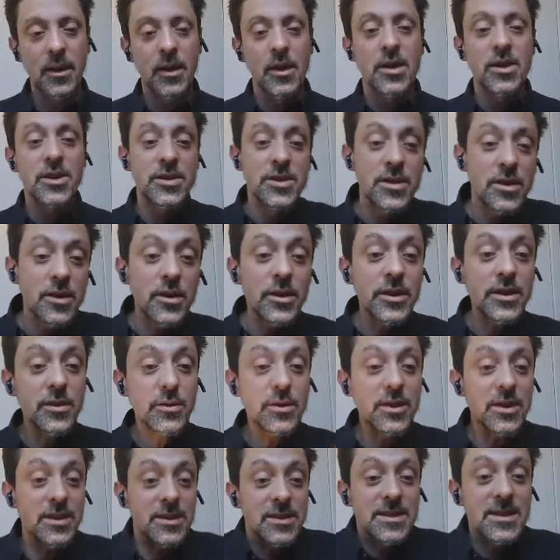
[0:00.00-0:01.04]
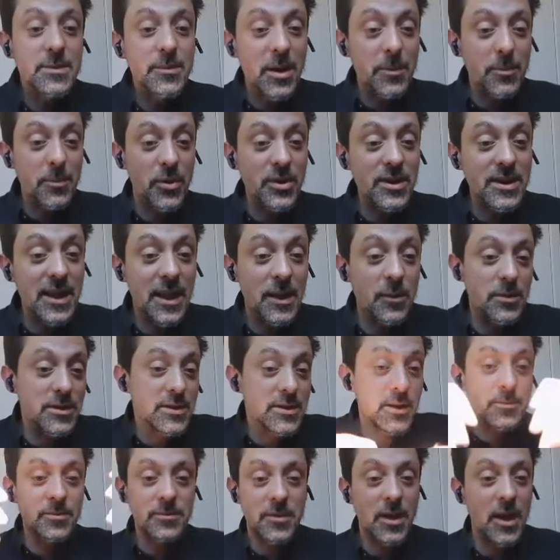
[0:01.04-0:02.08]
Sure, you can see my body language.
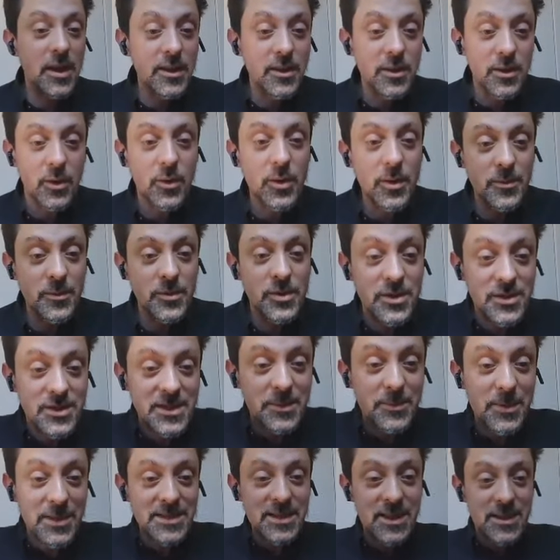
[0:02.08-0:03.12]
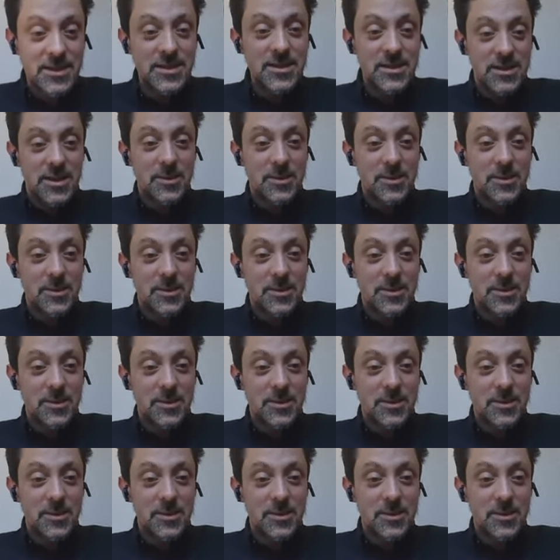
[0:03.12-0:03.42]
You can see my gestures.